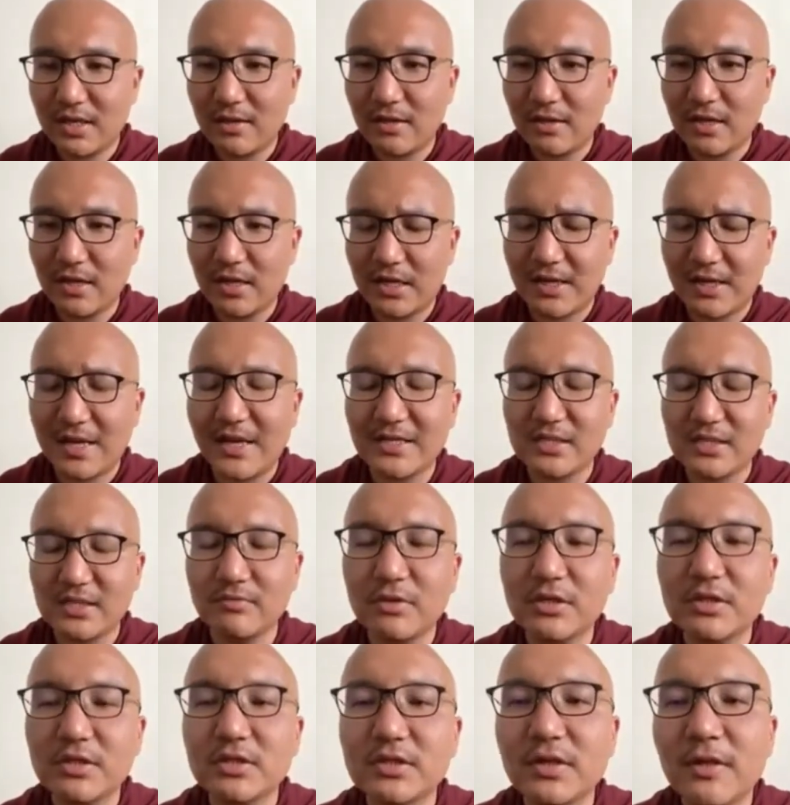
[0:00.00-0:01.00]

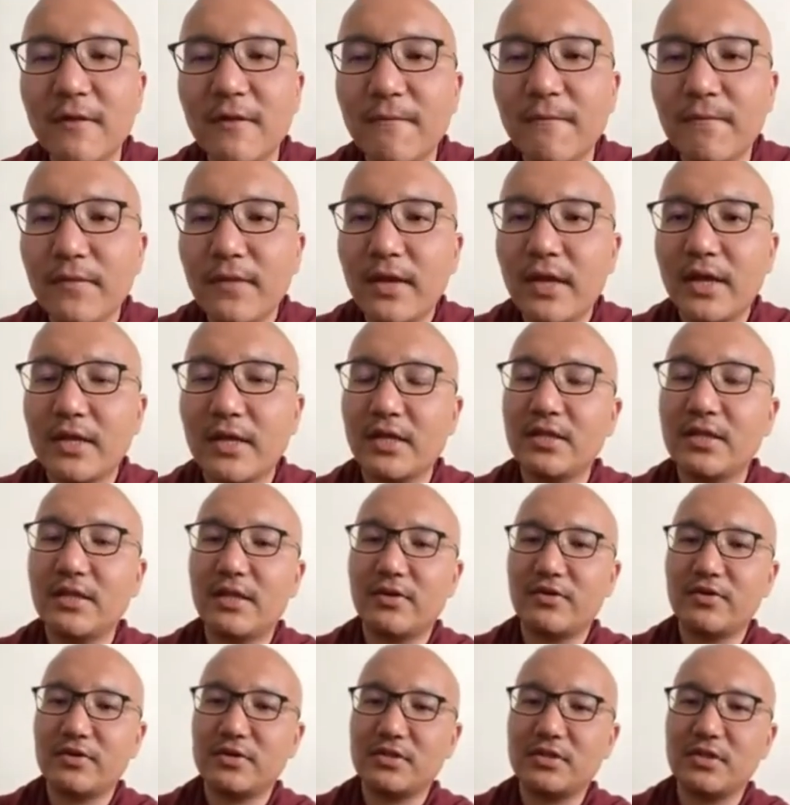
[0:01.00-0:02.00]
enlightenment, and then
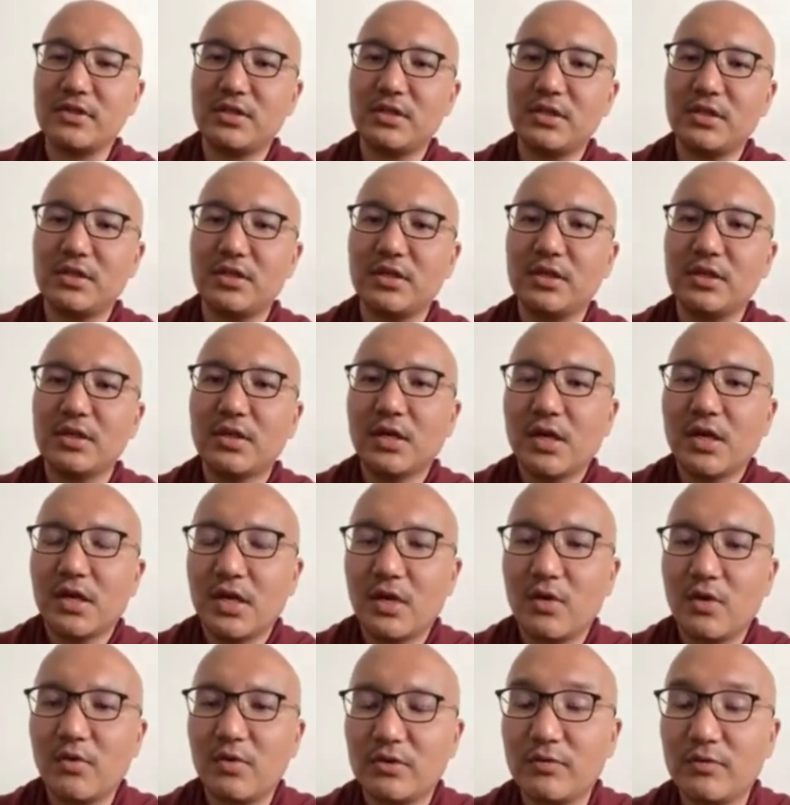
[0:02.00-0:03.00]
there is the
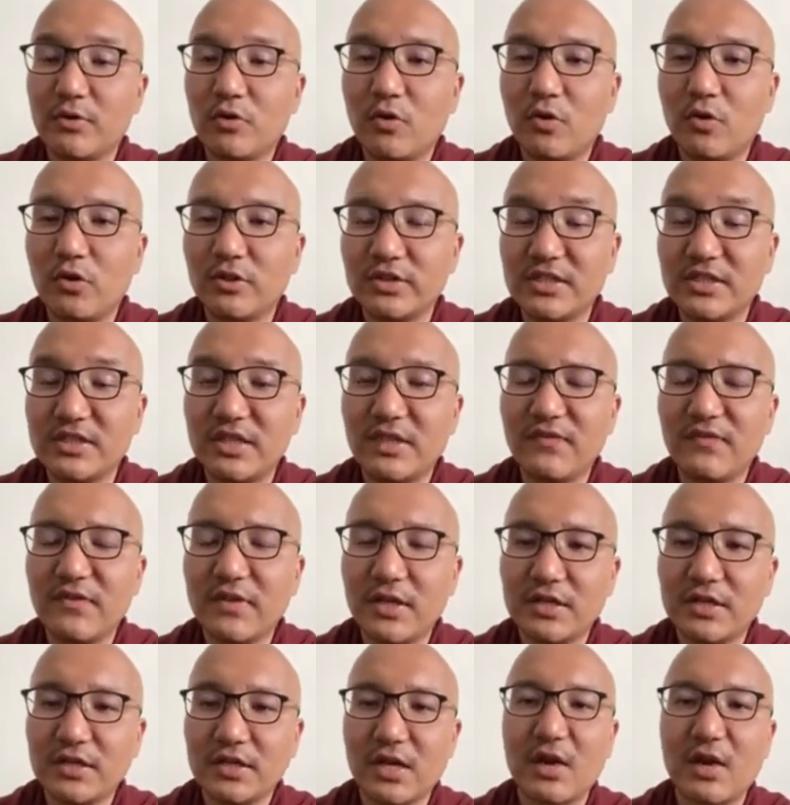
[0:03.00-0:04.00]
what we call the
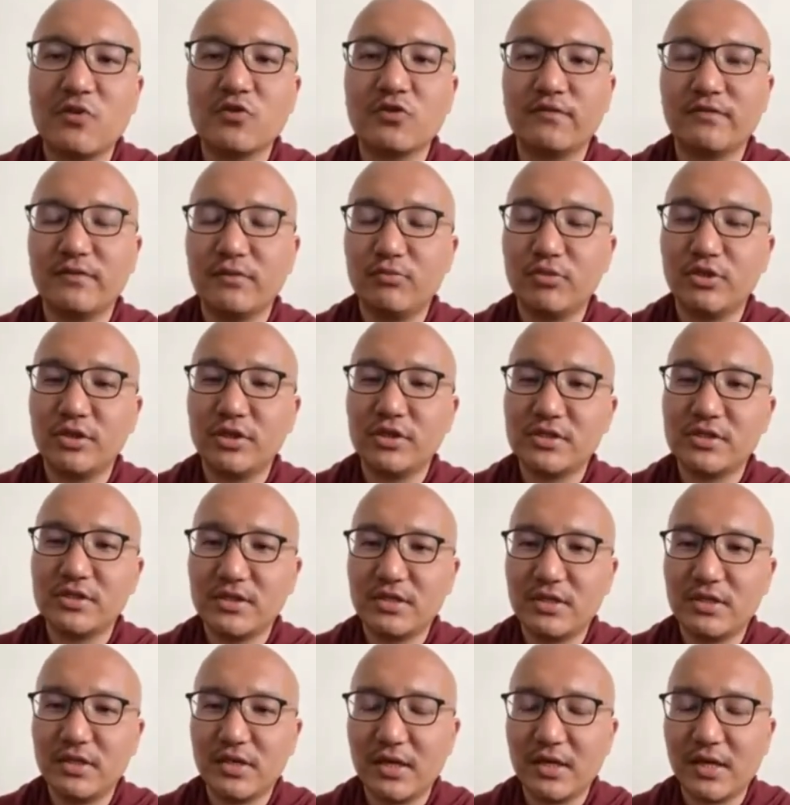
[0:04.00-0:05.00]
definite account of the Buddha's
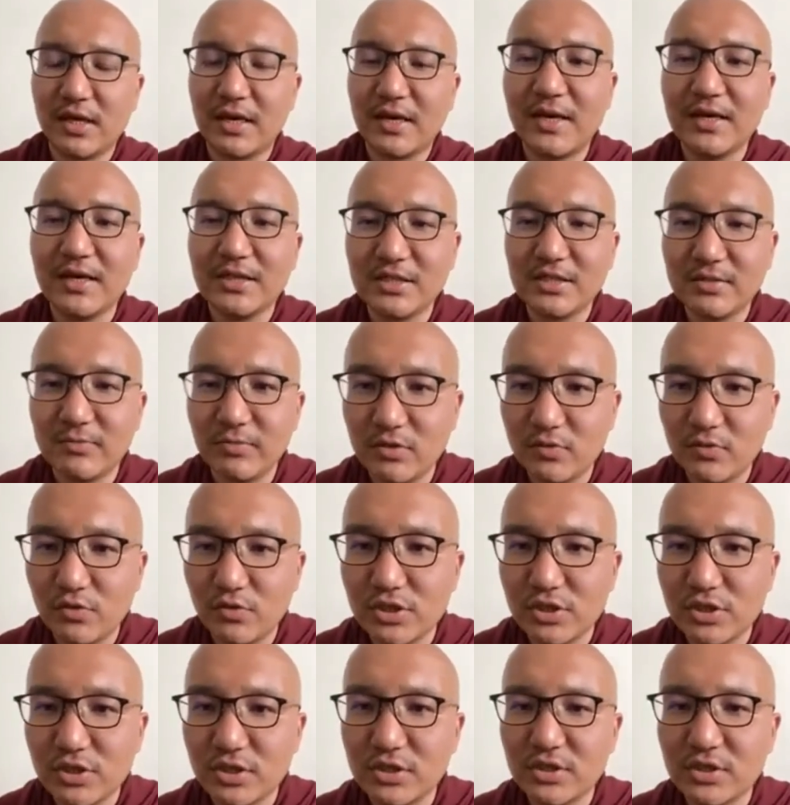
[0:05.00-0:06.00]
uh, enlightenment,
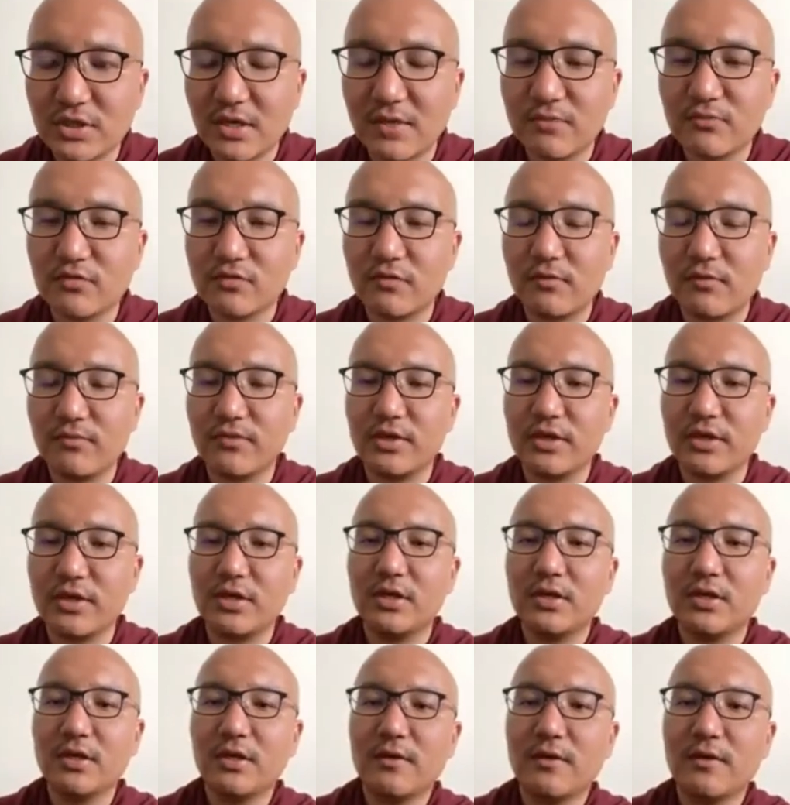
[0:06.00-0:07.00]
which is comes from the,